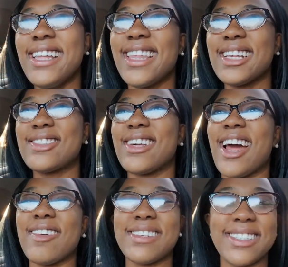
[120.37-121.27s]
That's what
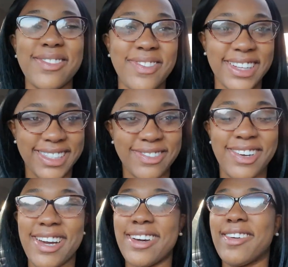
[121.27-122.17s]
I was a victim
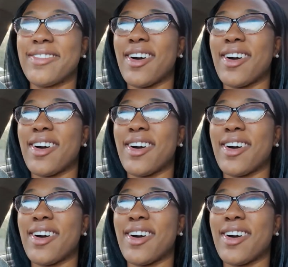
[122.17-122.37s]
of